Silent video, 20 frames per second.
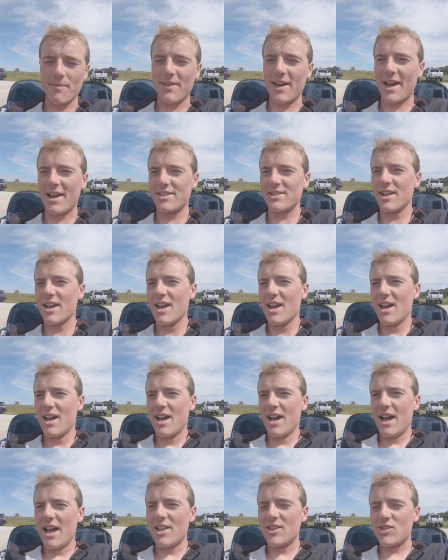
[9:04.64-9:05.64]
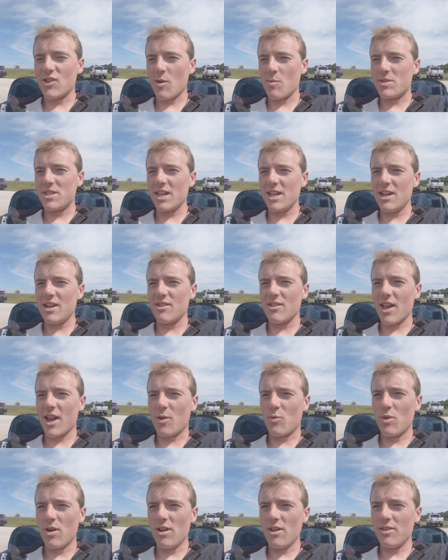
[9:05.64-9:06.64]
I'm fast. And so I'm sitting here
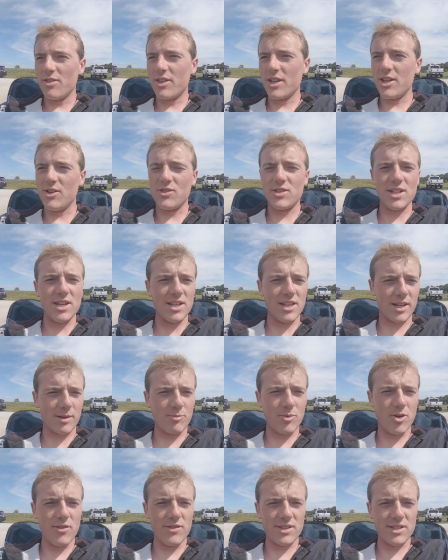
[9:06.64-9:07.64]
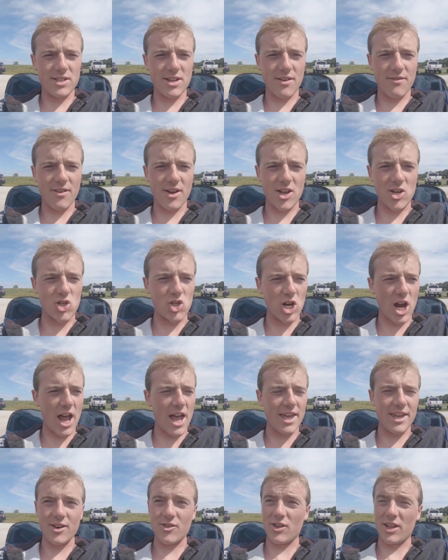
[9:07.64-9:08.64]
like, well, then you see in like movies and stuff, a
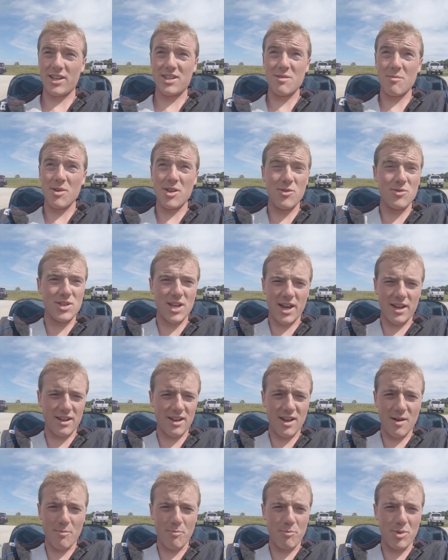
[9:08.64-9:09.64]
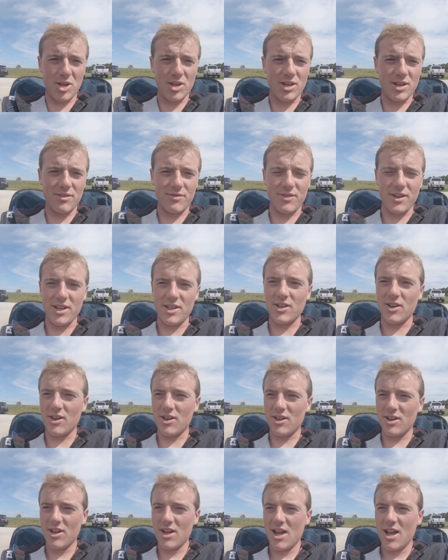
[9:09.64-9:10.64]
giant or like somebody who's like a billion feet
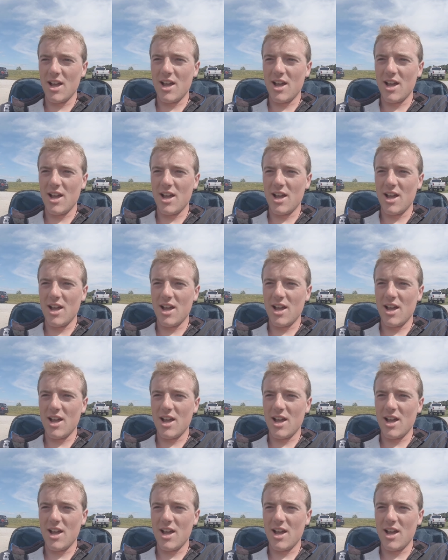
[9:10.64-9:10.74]
tall,